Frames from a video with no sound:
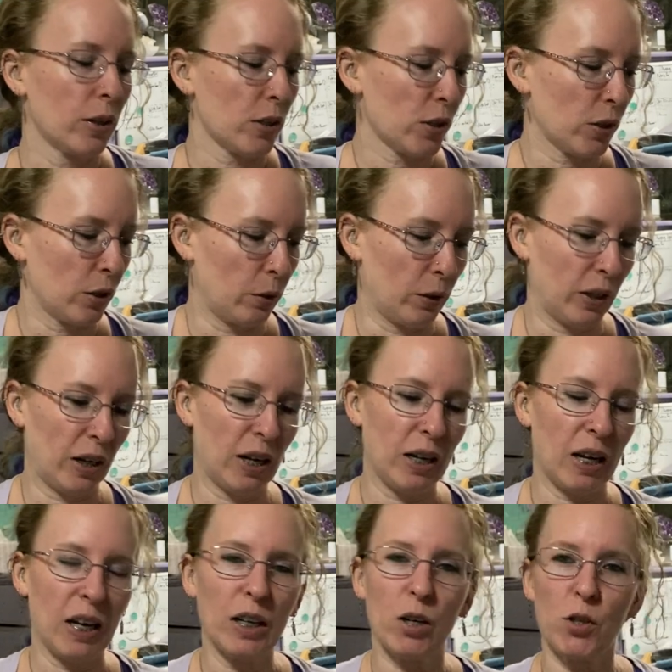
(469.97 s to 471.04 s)
So, and I,
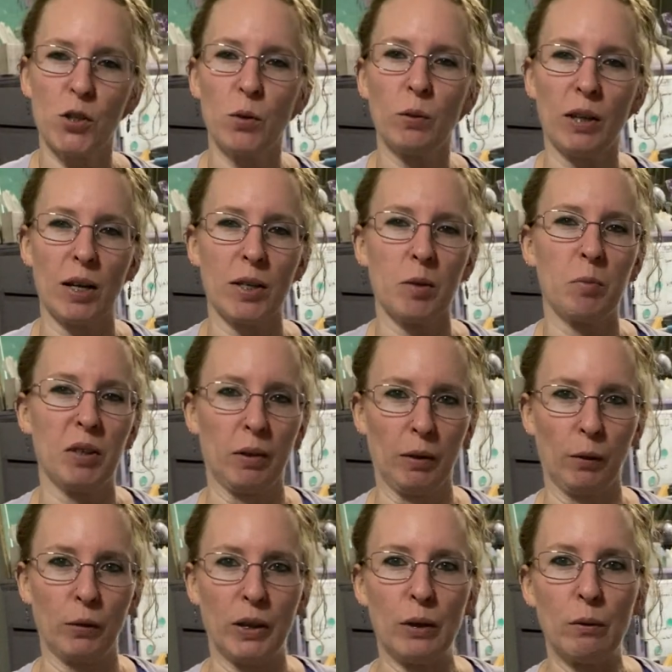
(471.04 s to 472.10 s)
I also like to be a
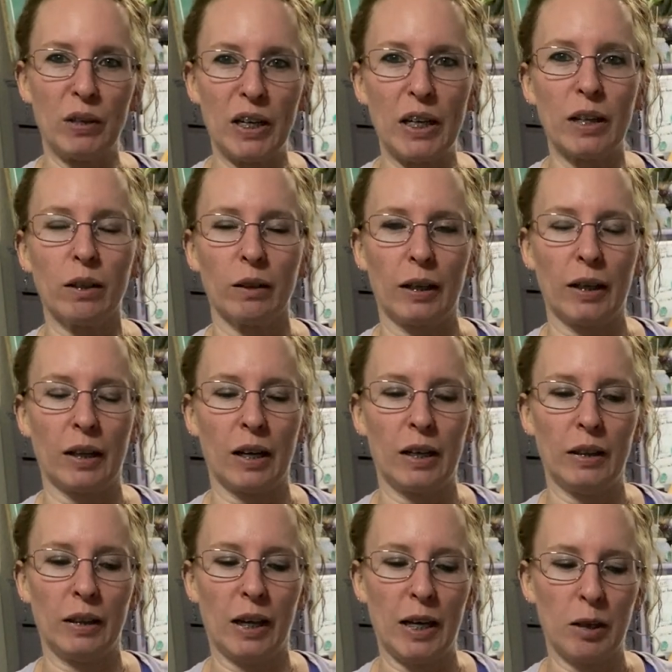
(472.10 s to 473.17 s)
little unique. Like, I
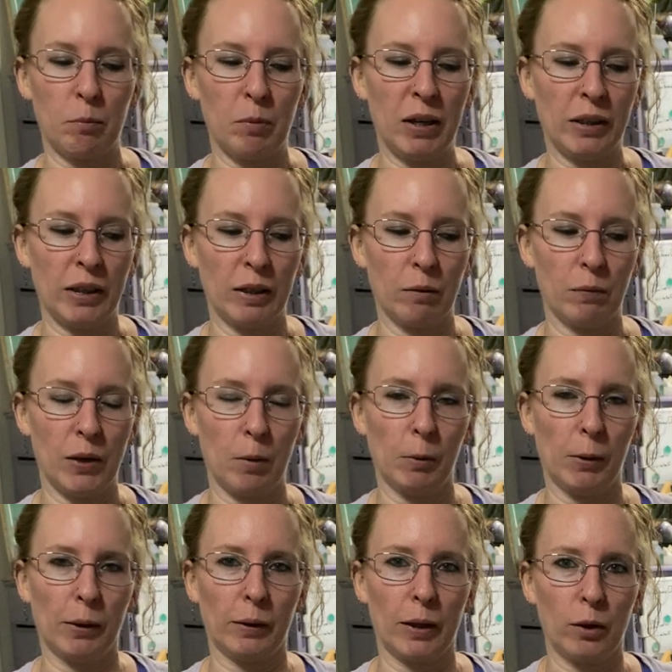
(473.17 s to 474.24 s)
like picking a
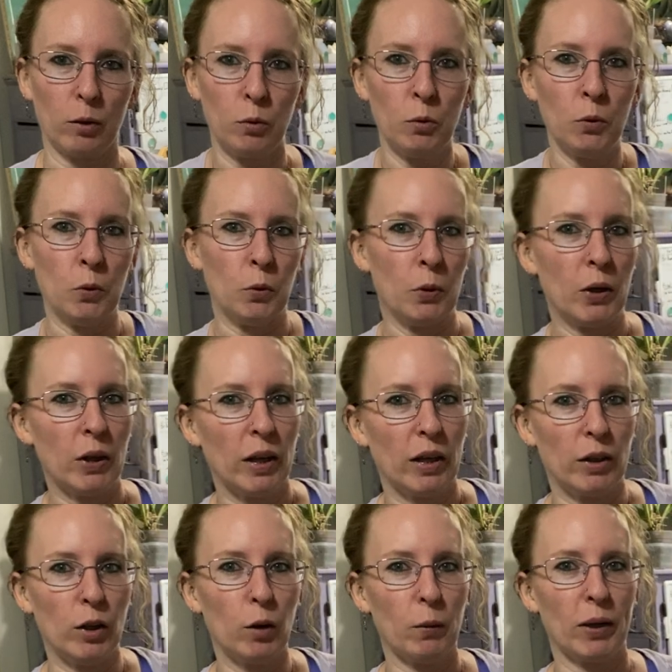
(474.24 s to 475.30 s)
fabric like, ooh,
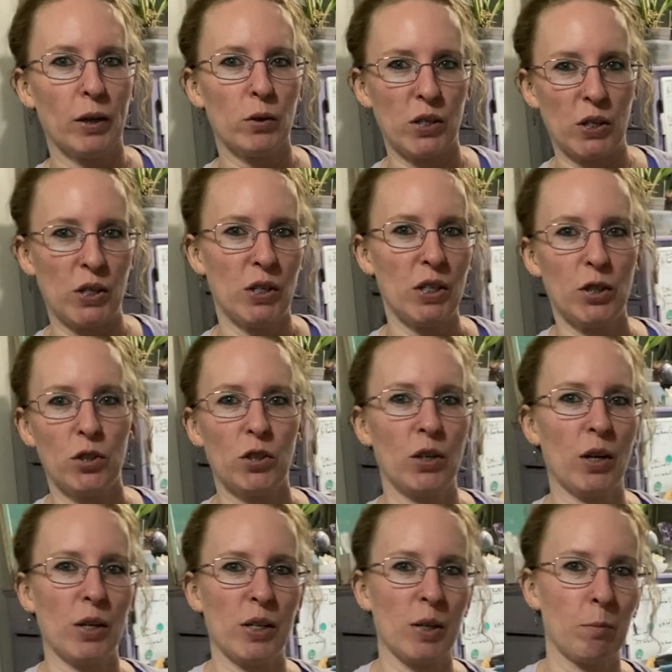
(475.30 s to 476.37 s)
no one else has stitched it
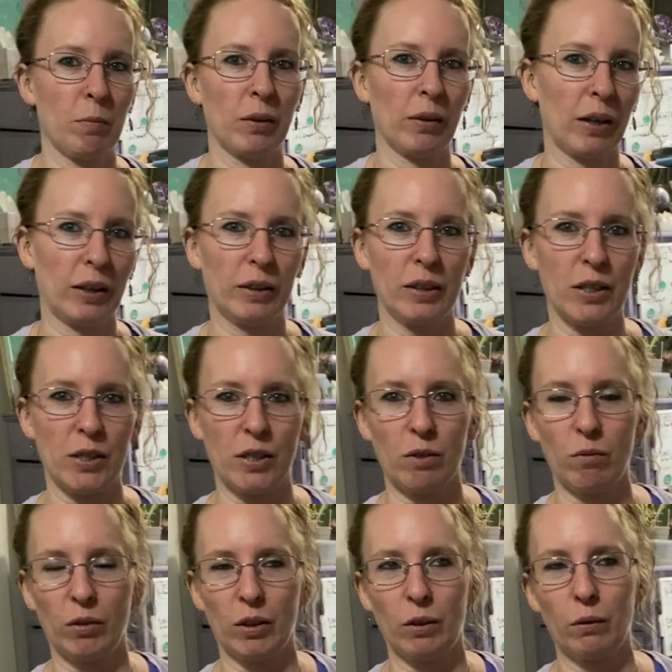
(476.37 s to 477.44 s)
on something like this,
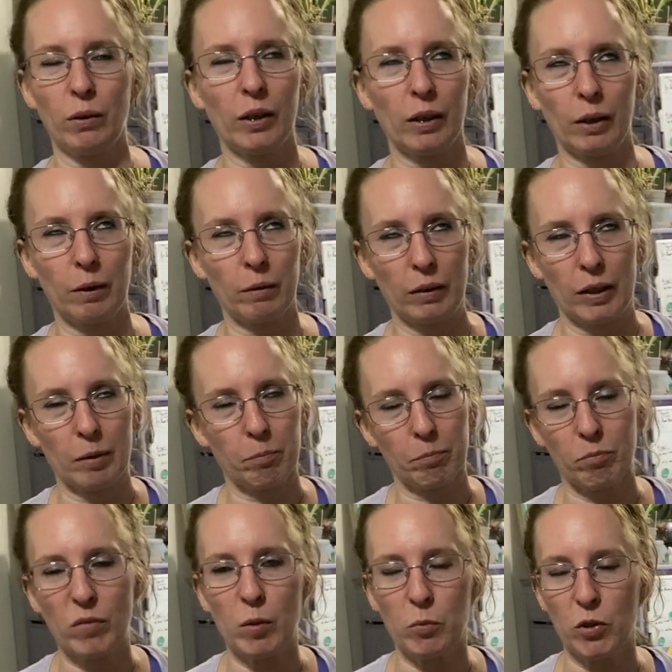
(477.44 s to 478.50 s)
even though, you know, like
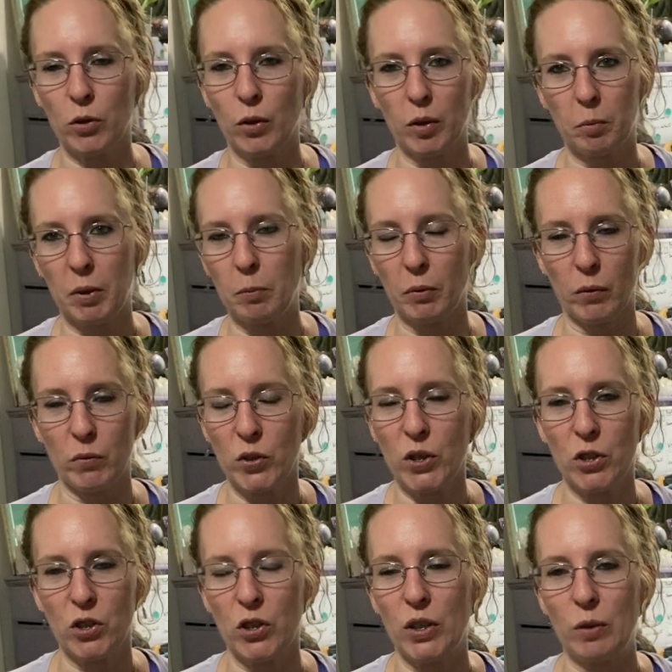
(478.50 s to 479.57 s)
I'm sure other people have
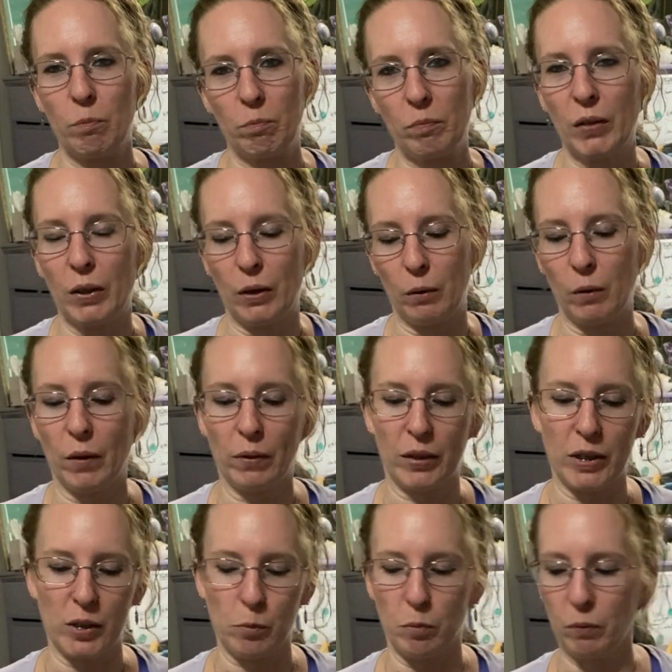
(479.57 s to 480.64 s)
stitched it, you know, on
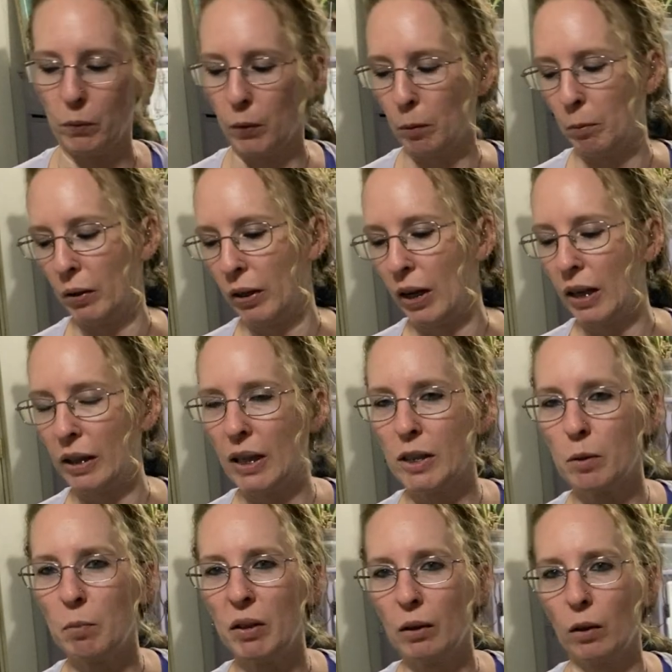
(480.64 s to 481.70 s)
things before, but I like
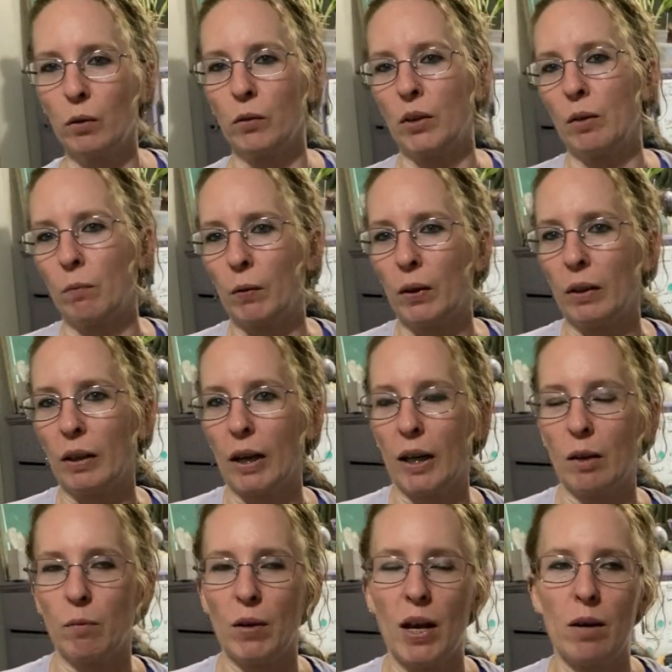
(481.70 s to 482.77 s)
to be a little different. Like
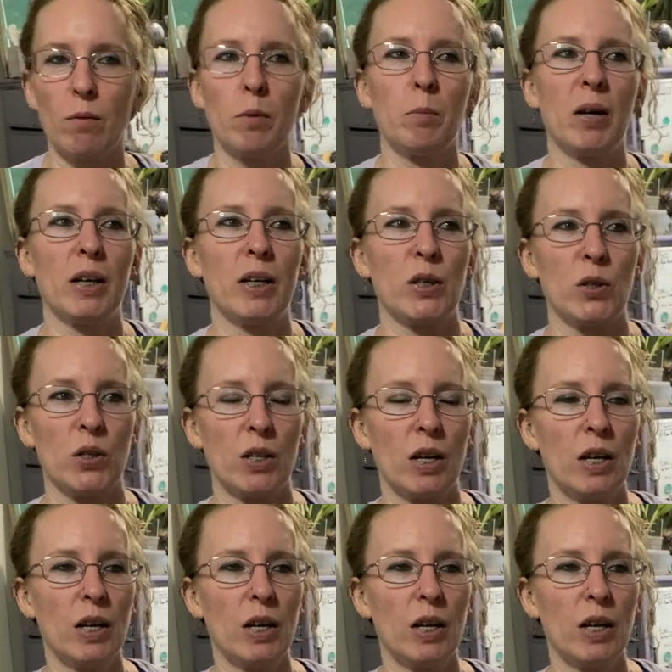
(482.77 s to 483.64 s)
if everybody is